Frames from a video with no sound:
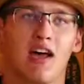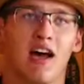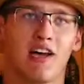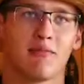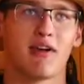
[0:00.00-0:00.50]

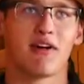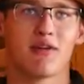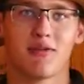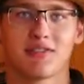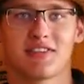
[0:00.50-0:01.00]
I'm
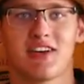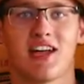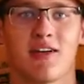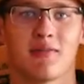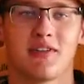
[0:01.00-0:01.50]
Eric Olson, and
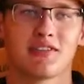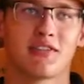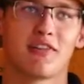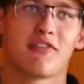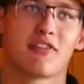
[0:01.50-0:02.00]
I'm
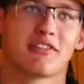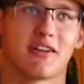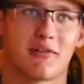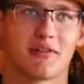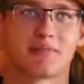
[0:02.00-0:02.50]
interning for the
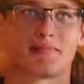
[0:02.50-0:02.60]
summer.